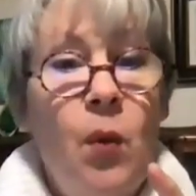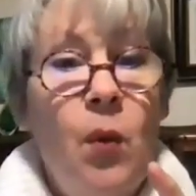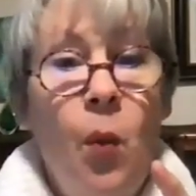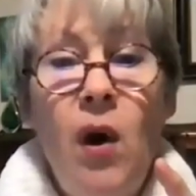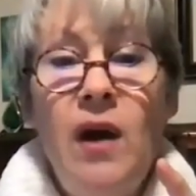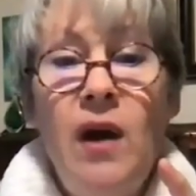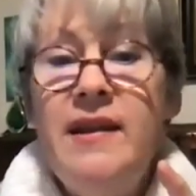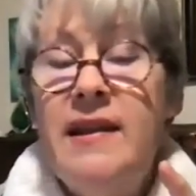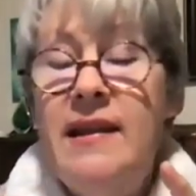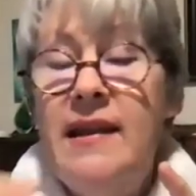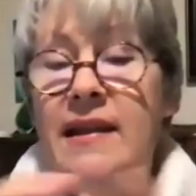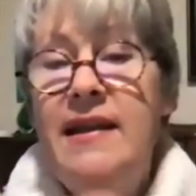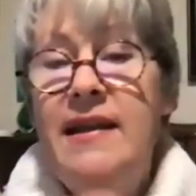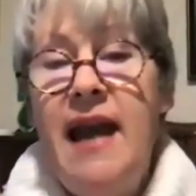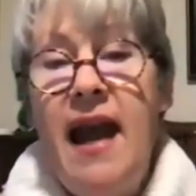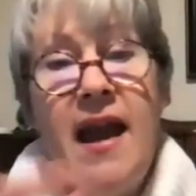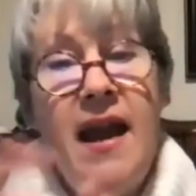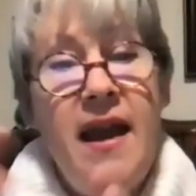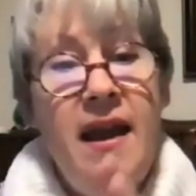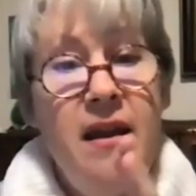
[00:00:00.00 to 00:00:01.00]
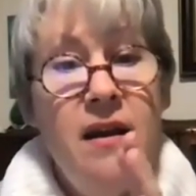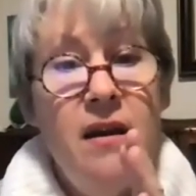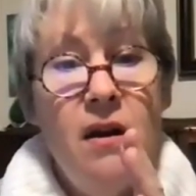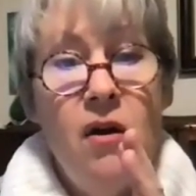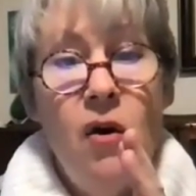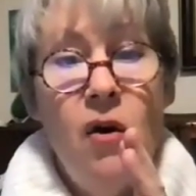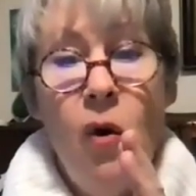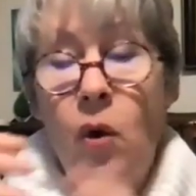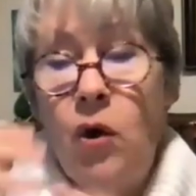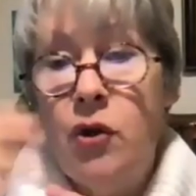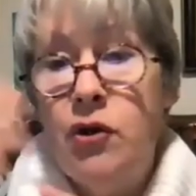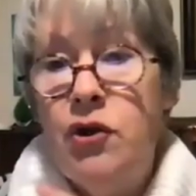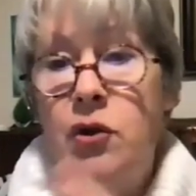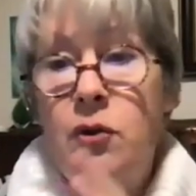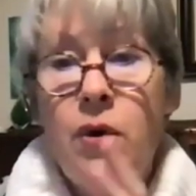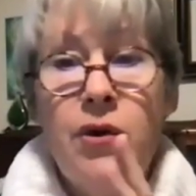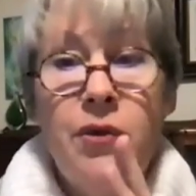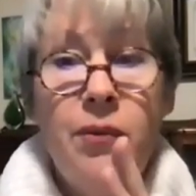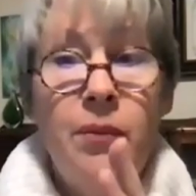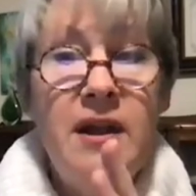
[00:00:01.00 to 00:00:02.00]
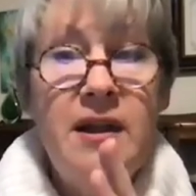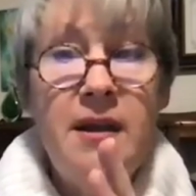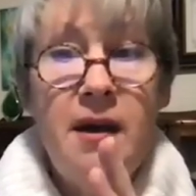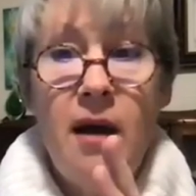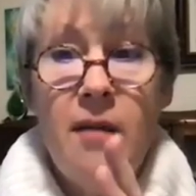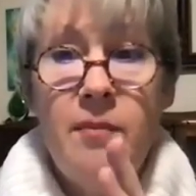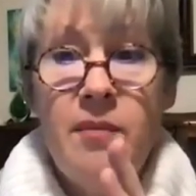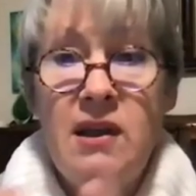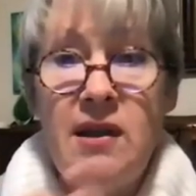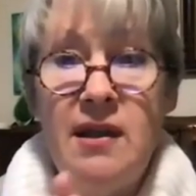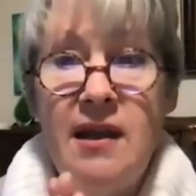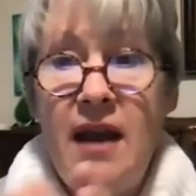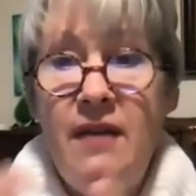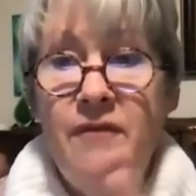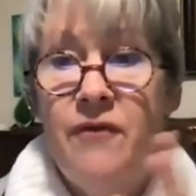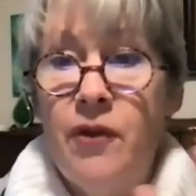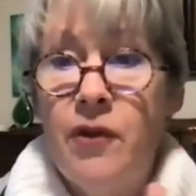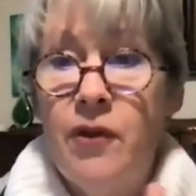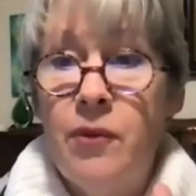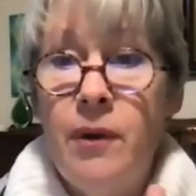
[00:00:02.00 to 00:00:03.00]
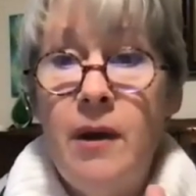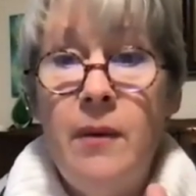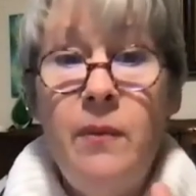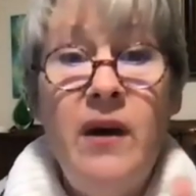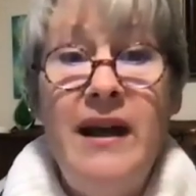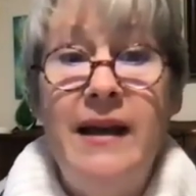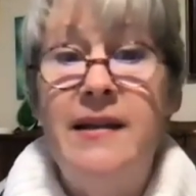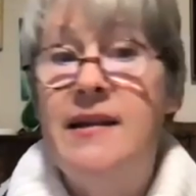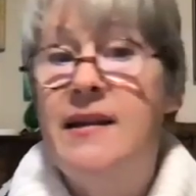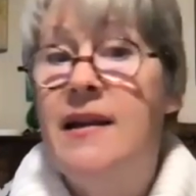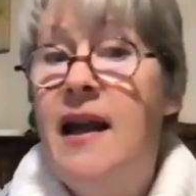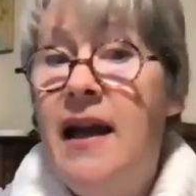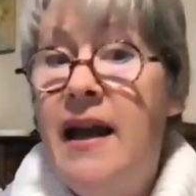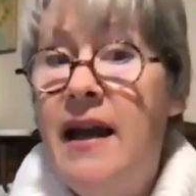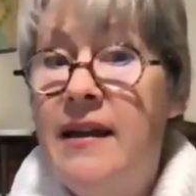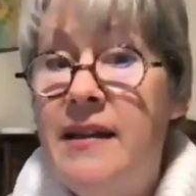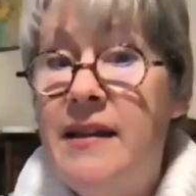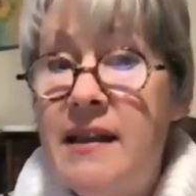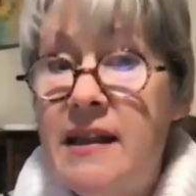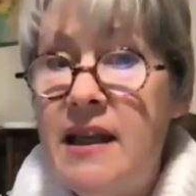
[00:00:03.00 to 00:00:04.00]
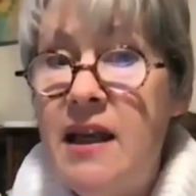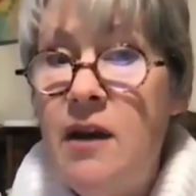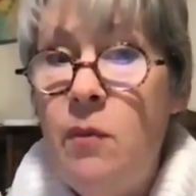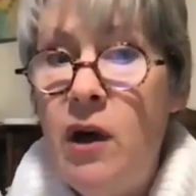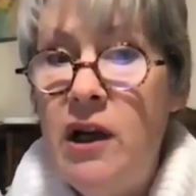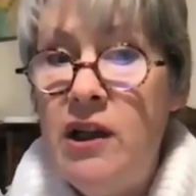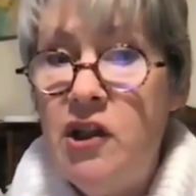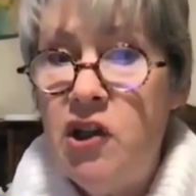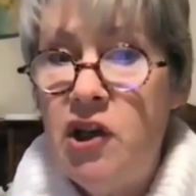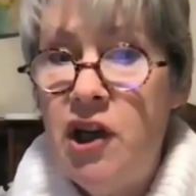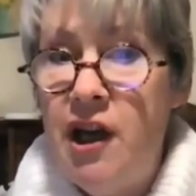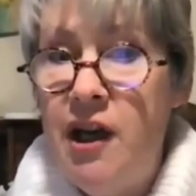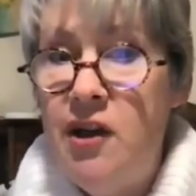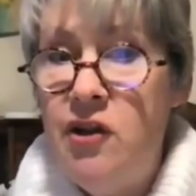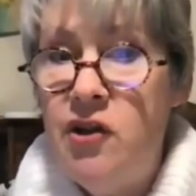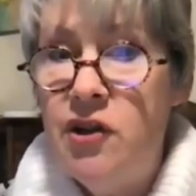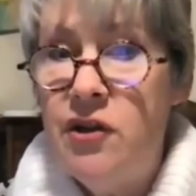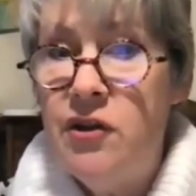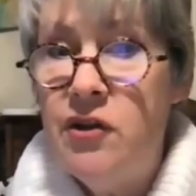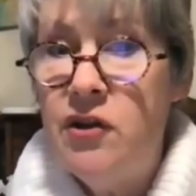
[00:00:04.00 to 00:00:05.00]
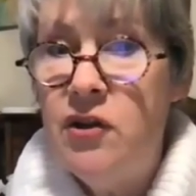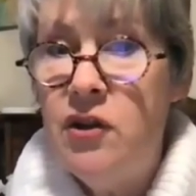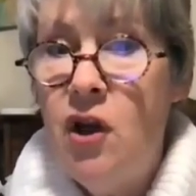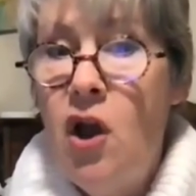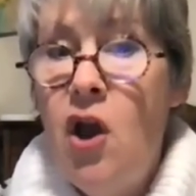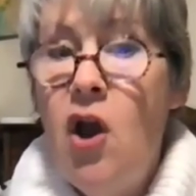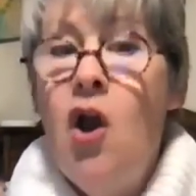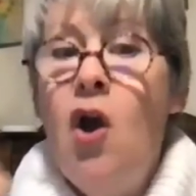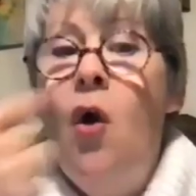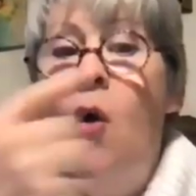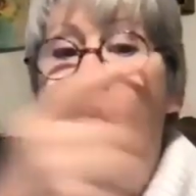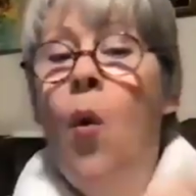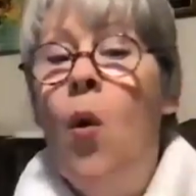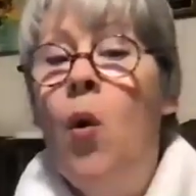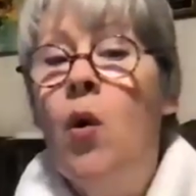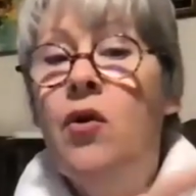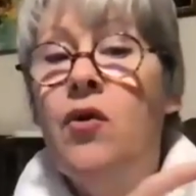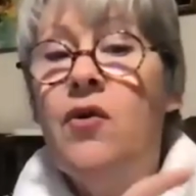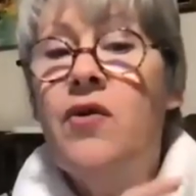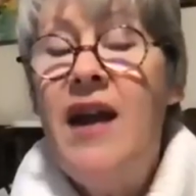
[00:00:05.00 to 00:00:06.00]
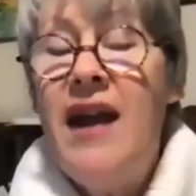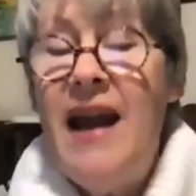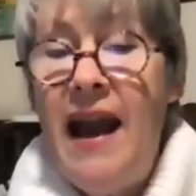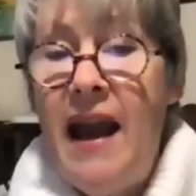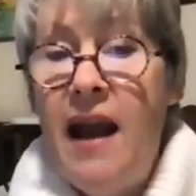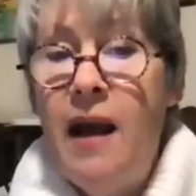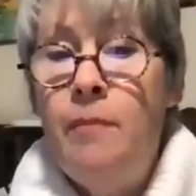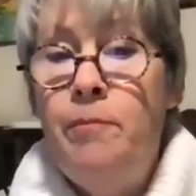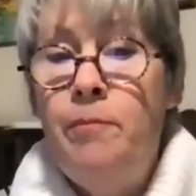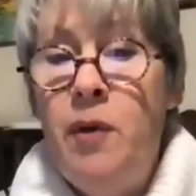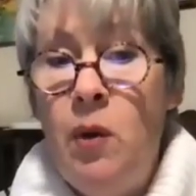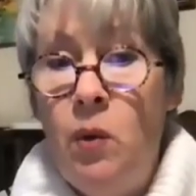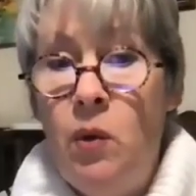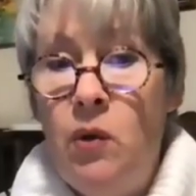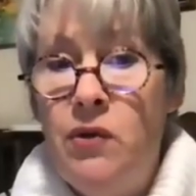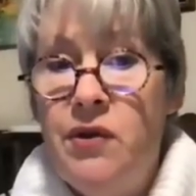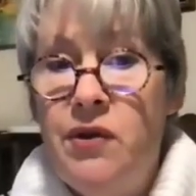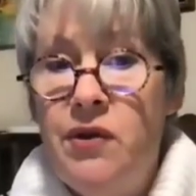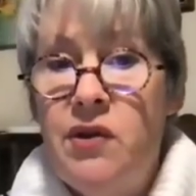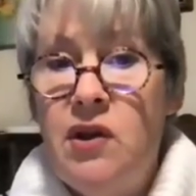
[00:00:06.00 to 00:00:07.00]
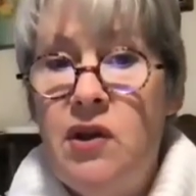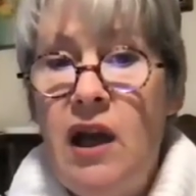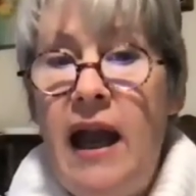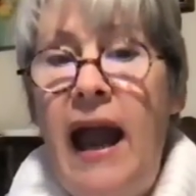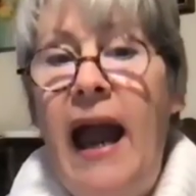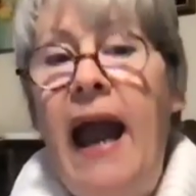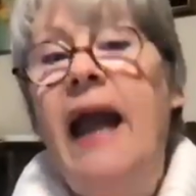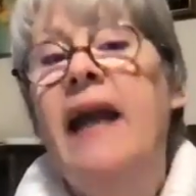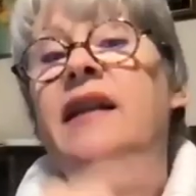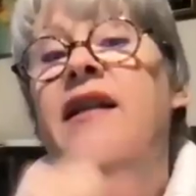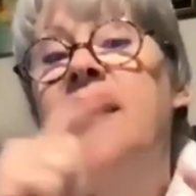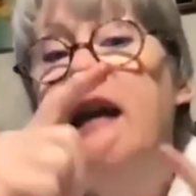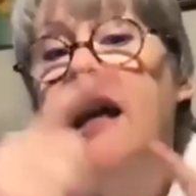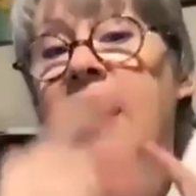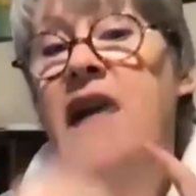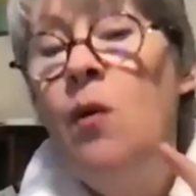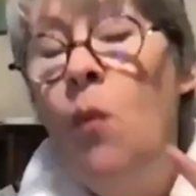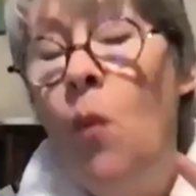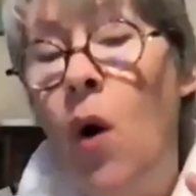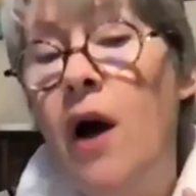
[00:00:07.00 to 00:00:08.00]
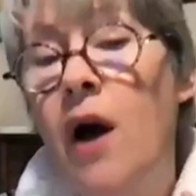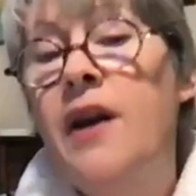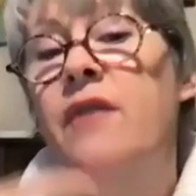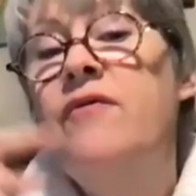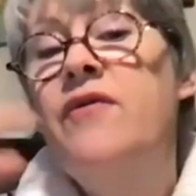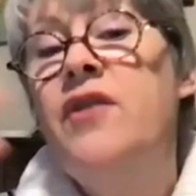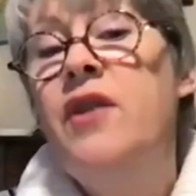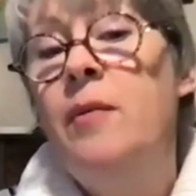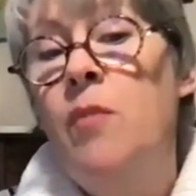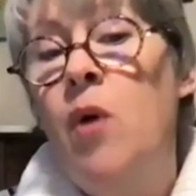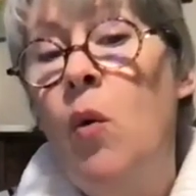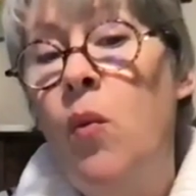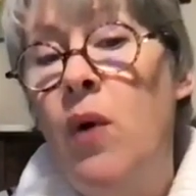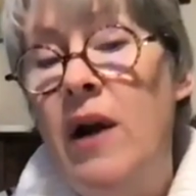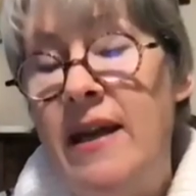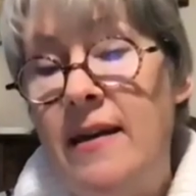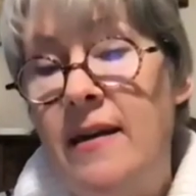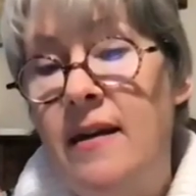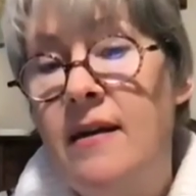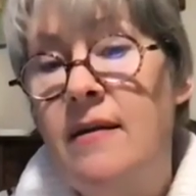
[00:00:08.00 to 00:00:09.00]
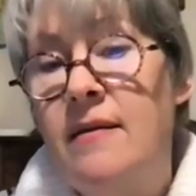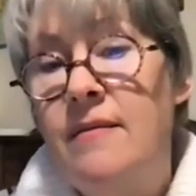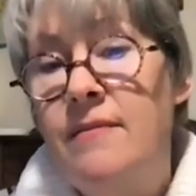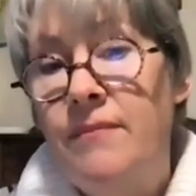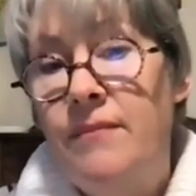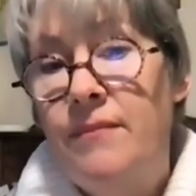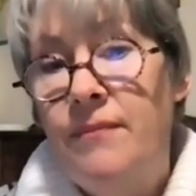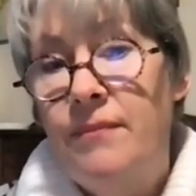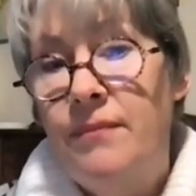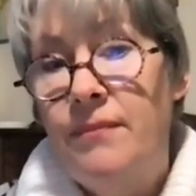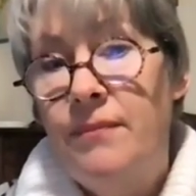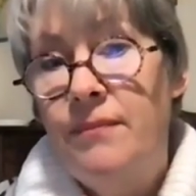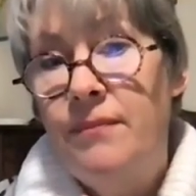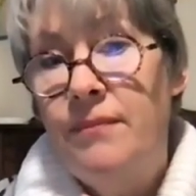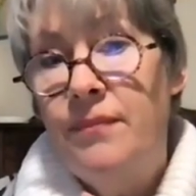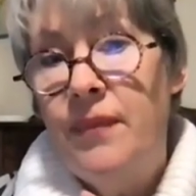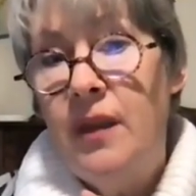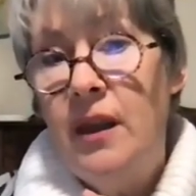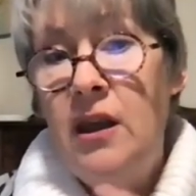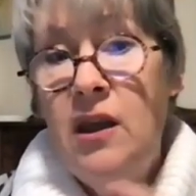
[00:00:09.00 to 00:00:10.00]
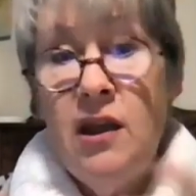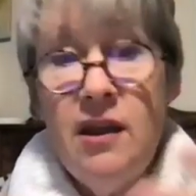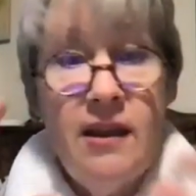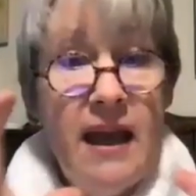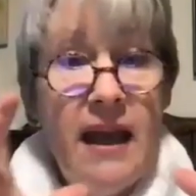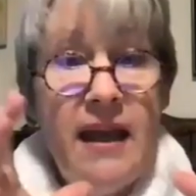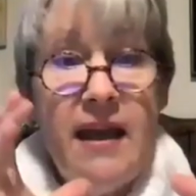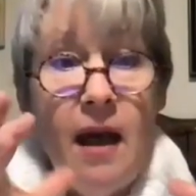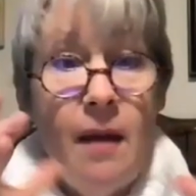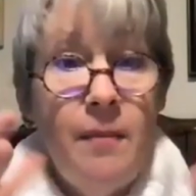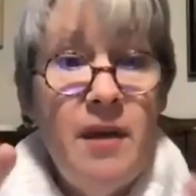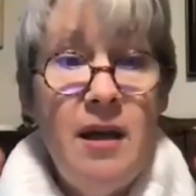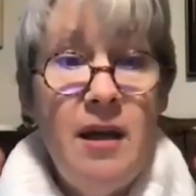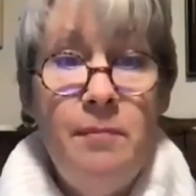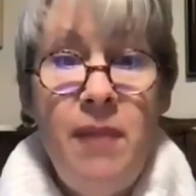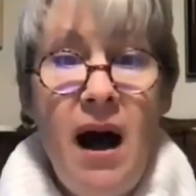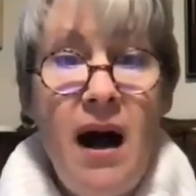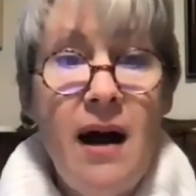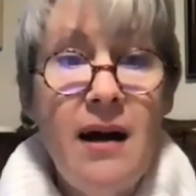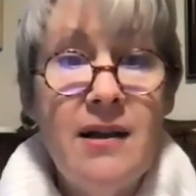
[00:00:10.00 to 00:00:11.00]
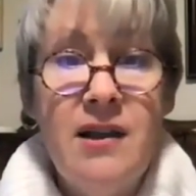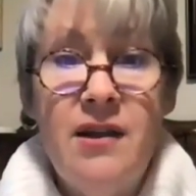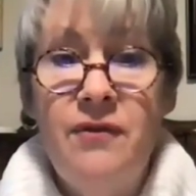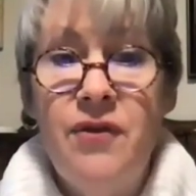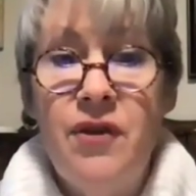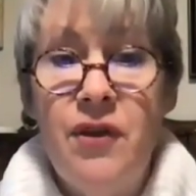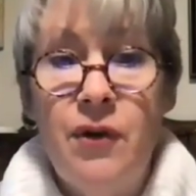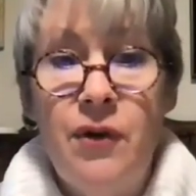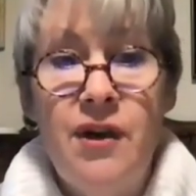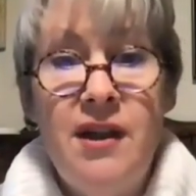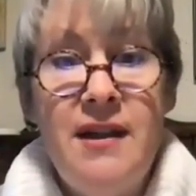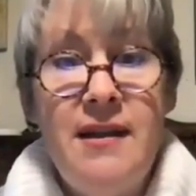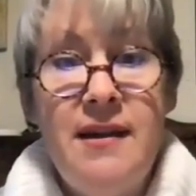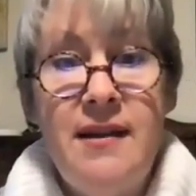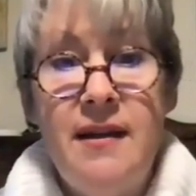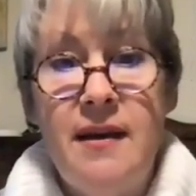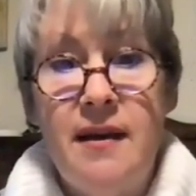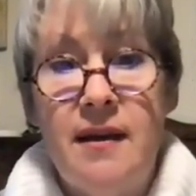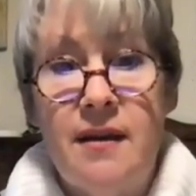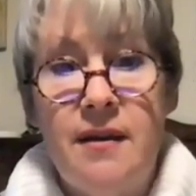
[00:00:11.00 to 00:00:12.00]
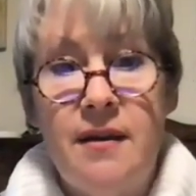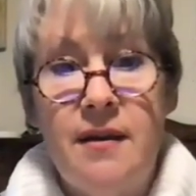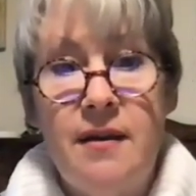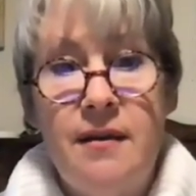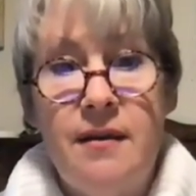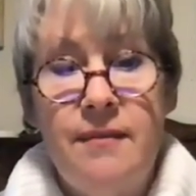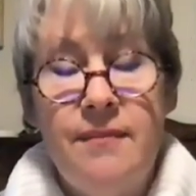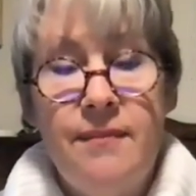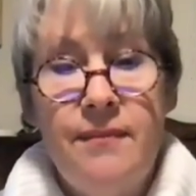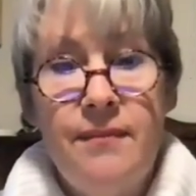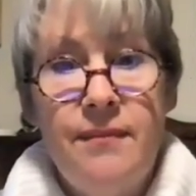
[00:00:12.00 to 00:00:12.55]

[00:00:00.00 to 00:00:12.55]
once a day or 2 or 3 times a day for 3 weeks and see what changes. Order the ampules and take one of them a week. They come in a box of 36.